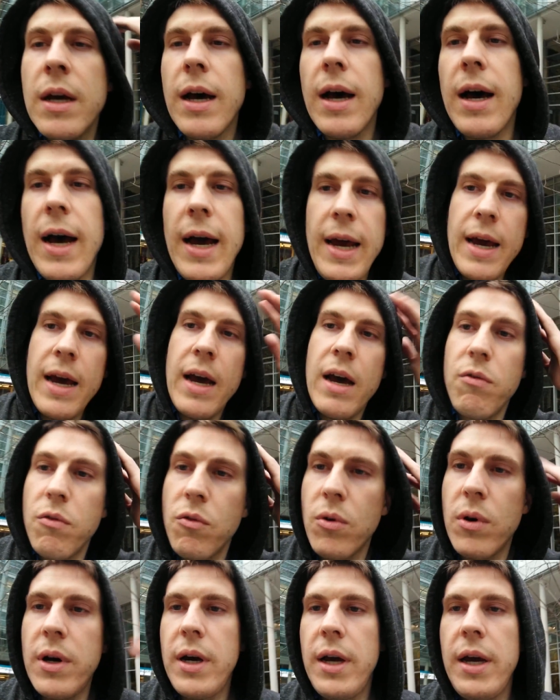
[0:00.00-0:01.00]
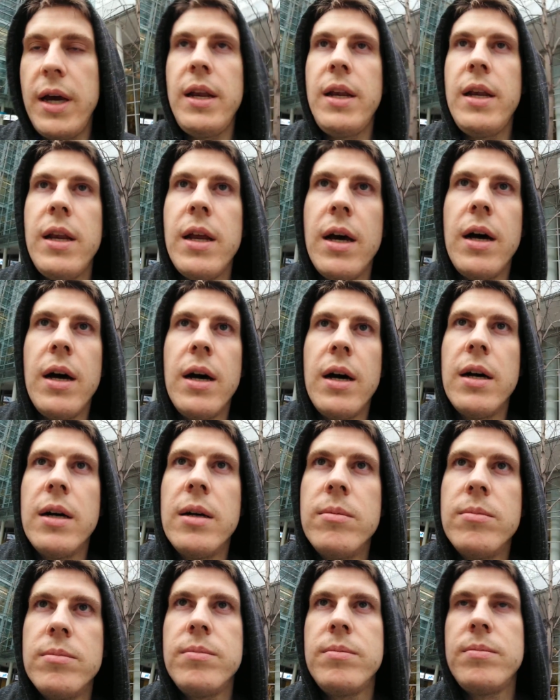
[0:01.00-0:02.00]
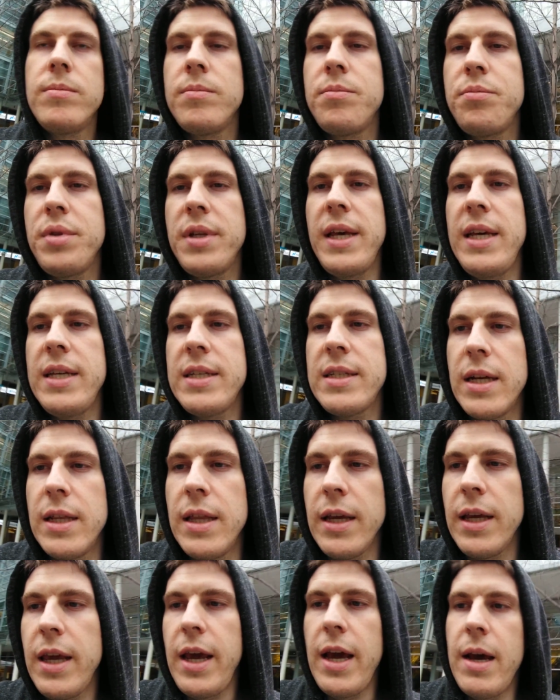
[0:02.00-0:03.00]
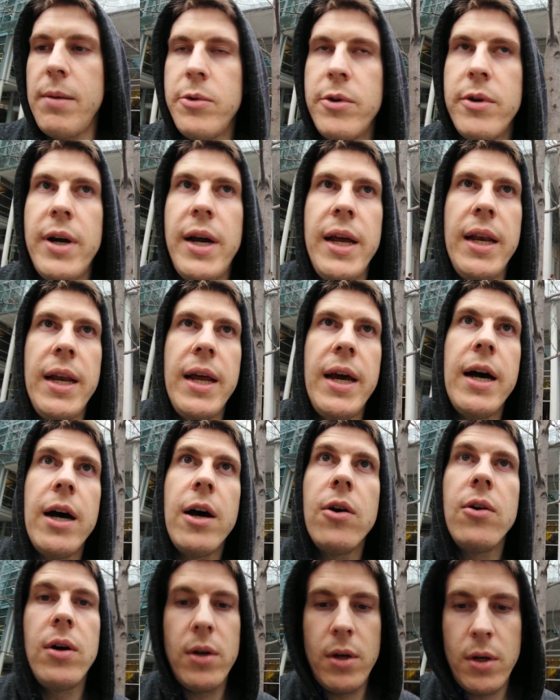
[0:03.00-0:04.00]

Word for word: I have one um, placed on the camera right now.